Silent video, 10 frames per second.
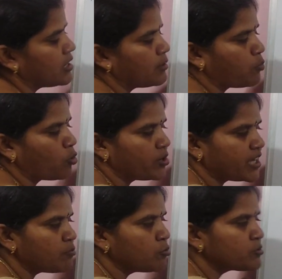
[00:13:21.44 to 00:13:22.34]
A
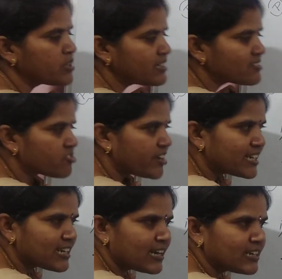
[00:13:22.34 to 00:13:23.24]
body moves in a
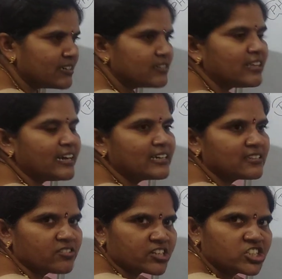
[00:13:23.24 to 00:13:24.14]
straight line, then it
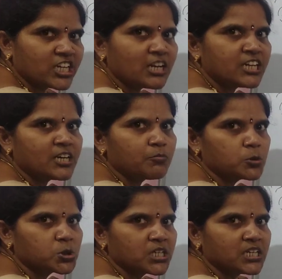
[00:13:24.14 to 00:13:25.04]
is rectilinear
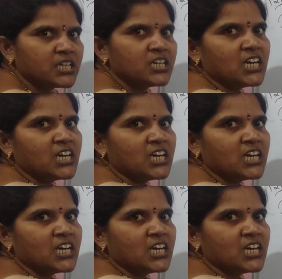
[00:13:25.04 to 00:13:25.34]
motion.